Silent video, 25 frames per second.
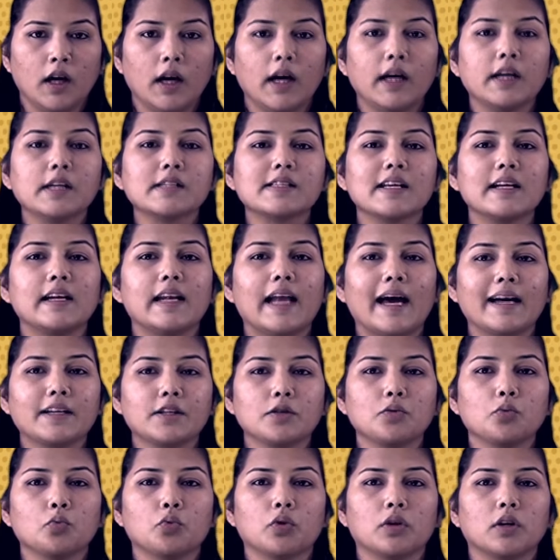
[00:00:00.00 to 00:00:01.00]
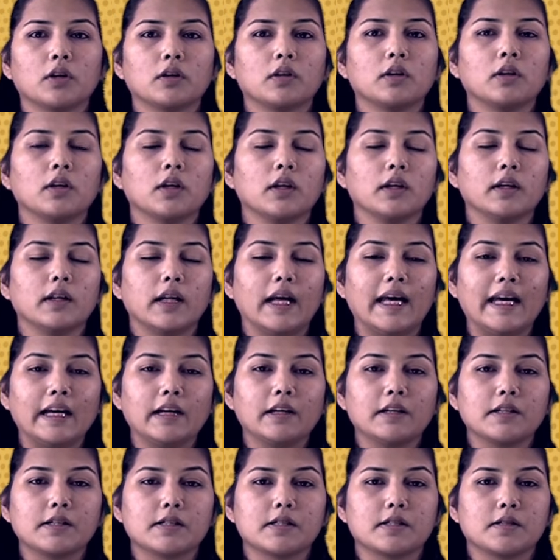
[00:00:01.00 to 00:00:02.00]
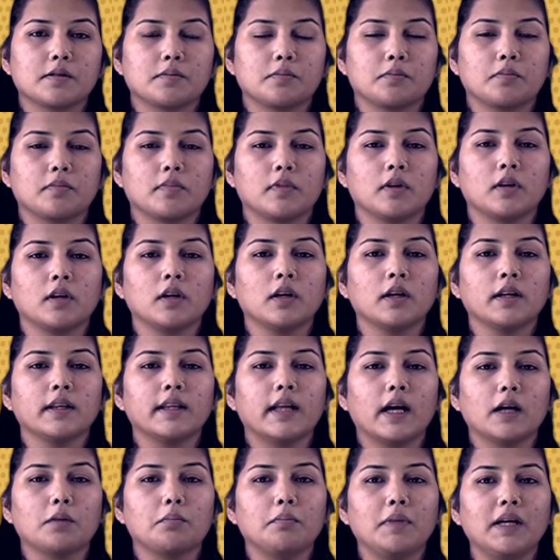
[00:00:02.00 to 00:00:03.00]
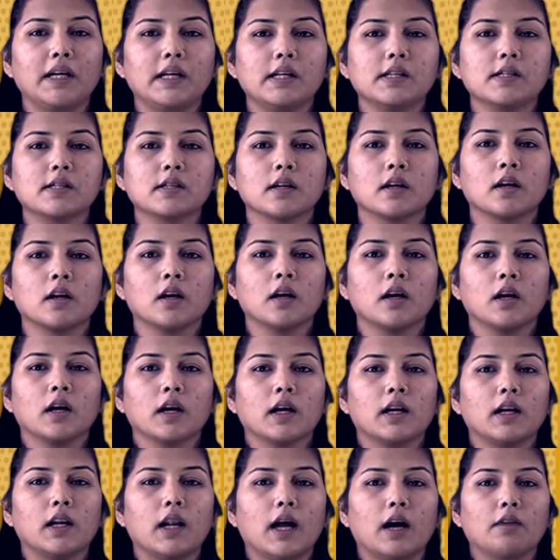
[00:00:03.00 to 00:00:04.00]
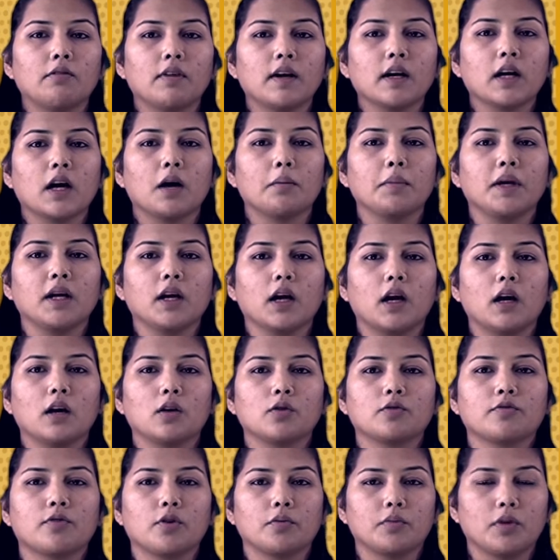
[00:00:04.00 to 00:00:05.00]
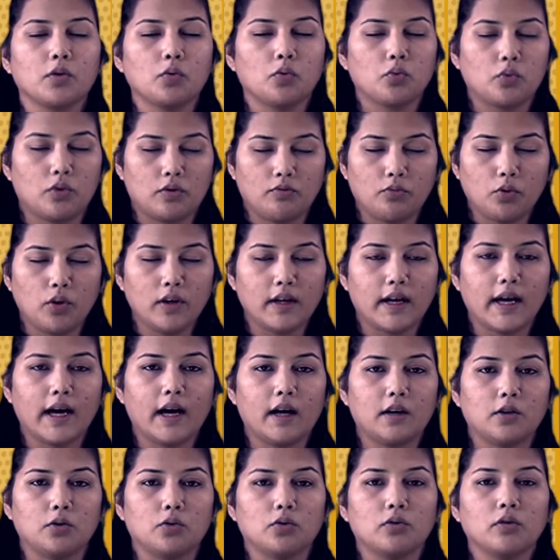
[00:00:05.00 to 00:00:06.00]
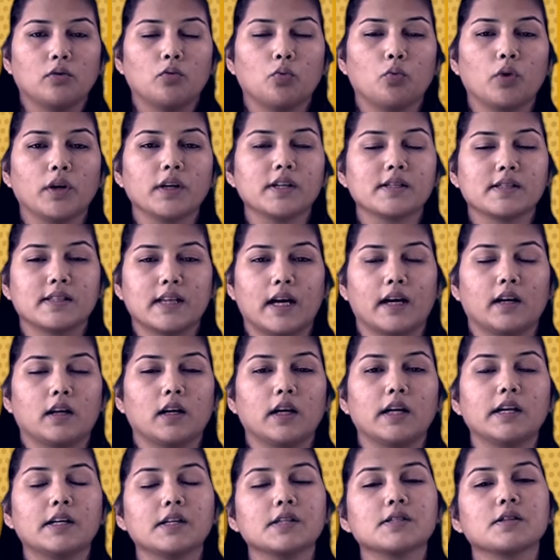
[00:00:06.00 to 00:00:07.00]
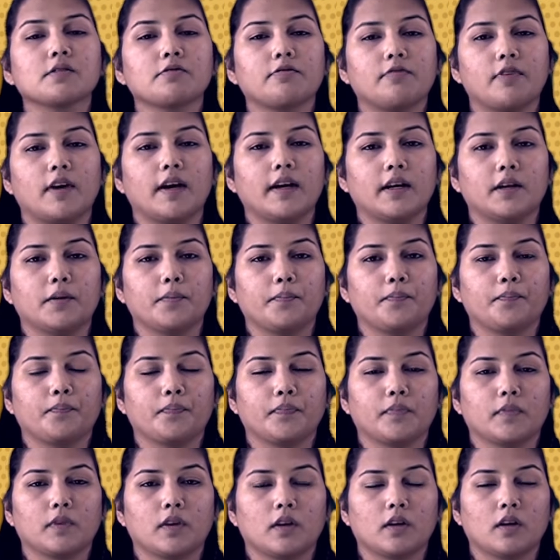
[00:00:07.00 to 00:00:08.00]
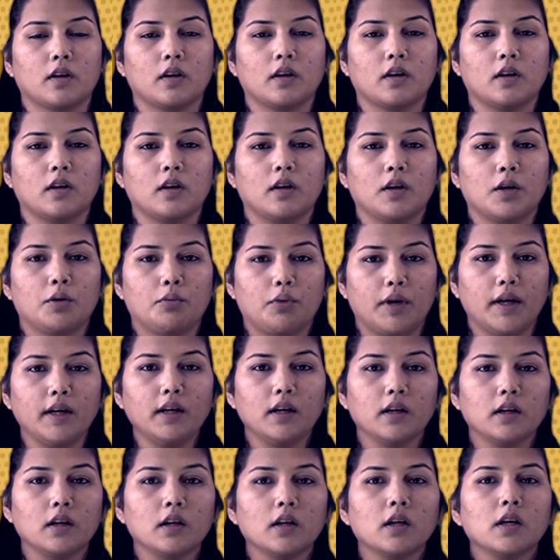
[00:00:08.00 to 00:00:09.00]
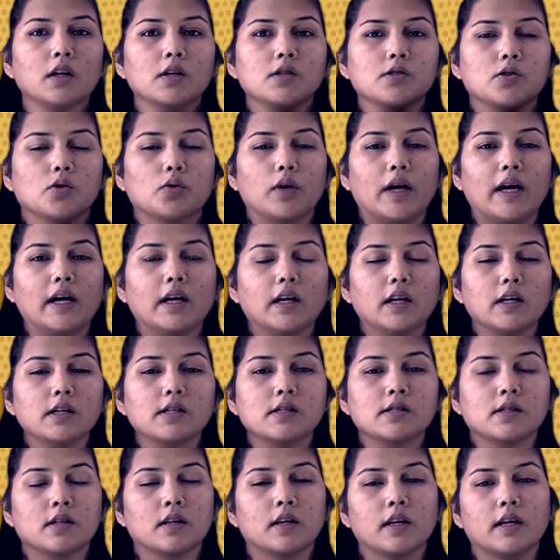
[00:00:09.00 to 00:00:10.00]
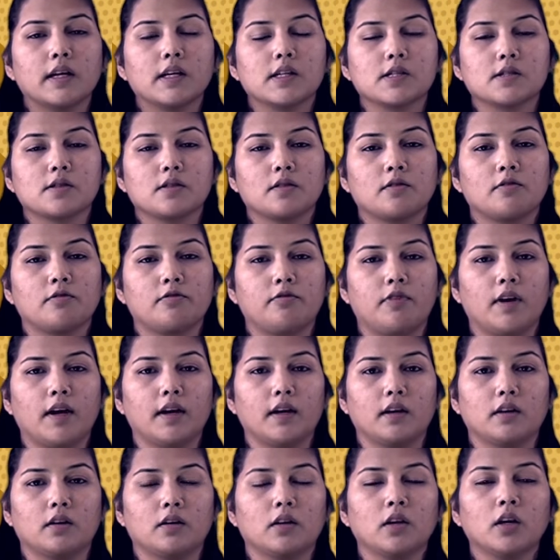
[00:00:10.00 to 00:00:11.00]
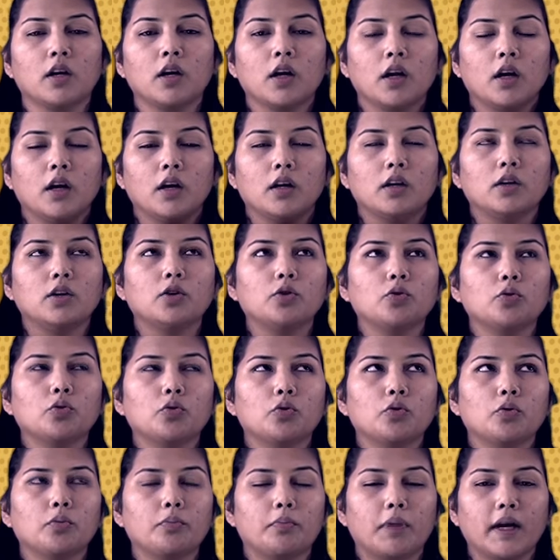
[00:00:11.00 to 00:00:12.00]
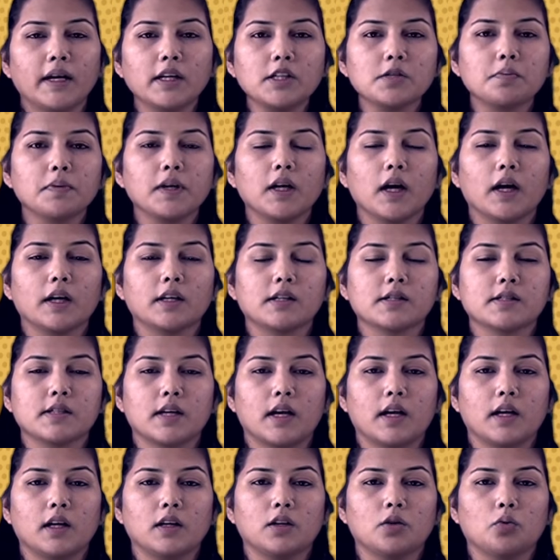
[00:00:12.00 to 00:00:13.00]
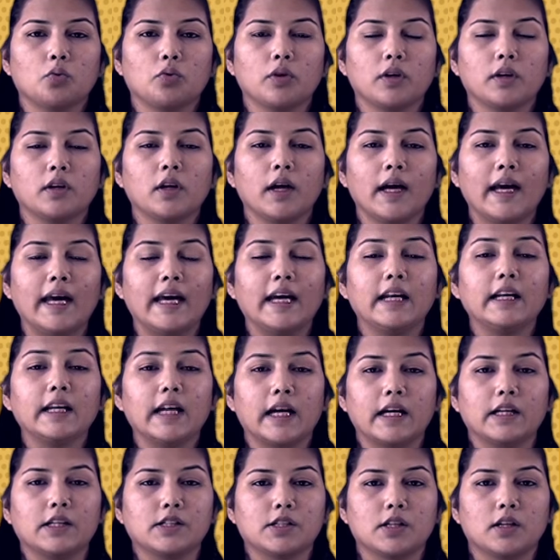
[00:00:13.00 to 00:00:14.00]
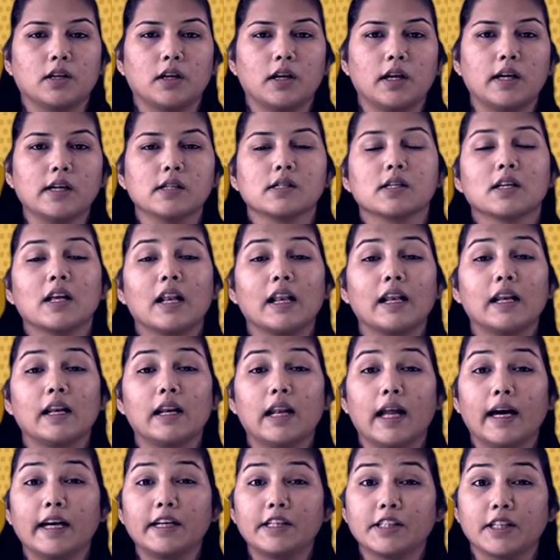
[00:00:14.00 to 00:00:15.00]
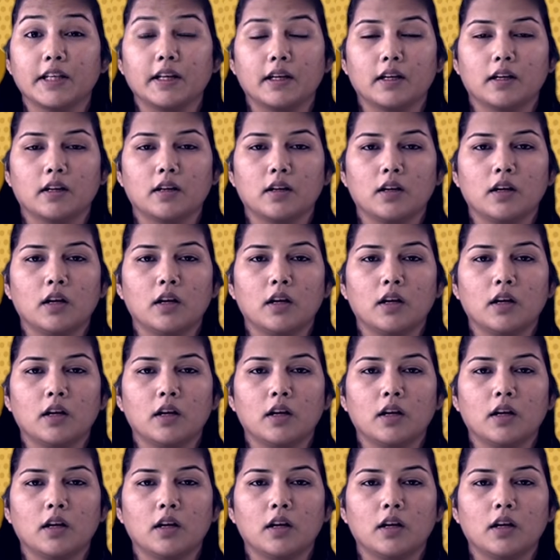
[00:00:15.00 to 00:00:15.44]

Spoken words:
It is a Latin word, ignis, that means lava coming out from the volcano. What is that? It is a fire, right? So ignis is fire. You might be understanding the word ignite is lighting.